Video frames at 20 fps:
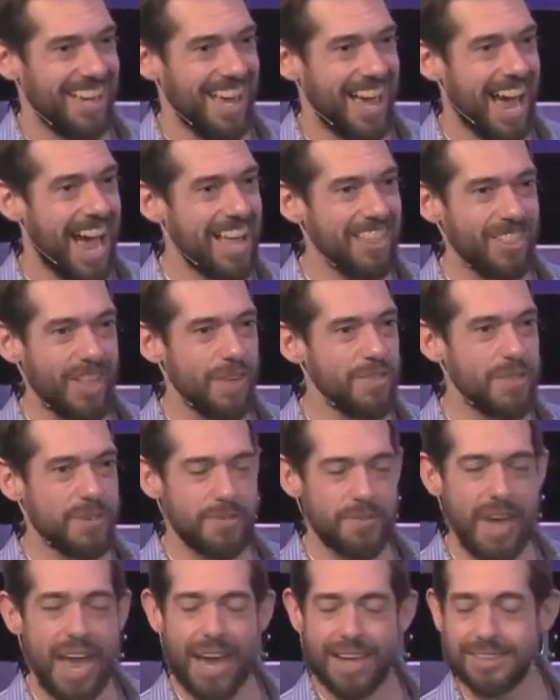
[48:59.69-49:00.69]
I love the
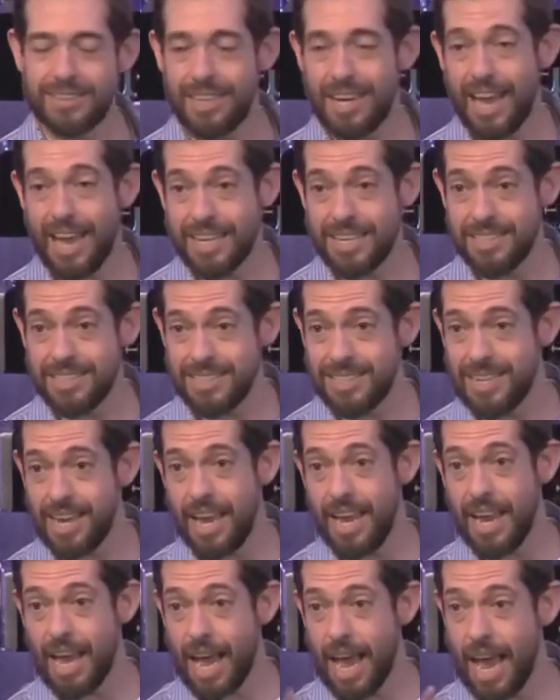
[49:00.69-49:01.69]
fact that I can
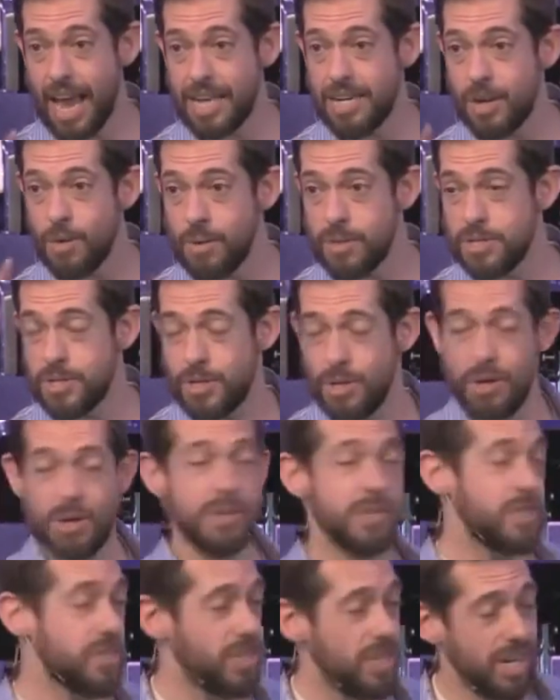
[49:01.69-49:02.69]
say I know a
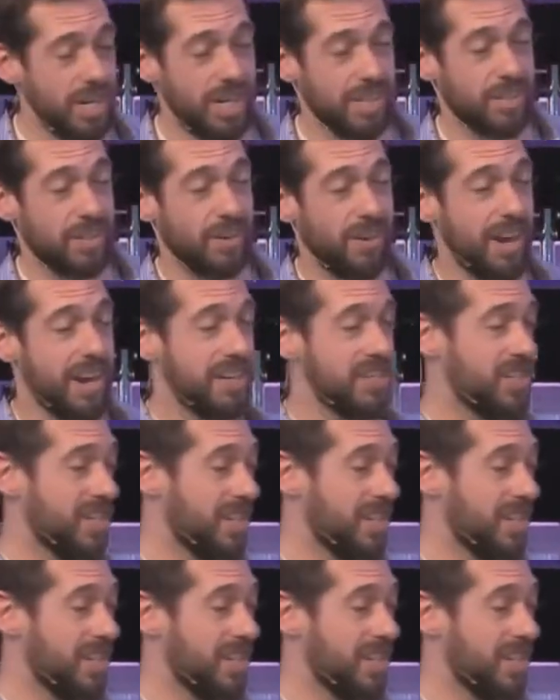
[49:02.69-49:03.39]
church in LaGrange,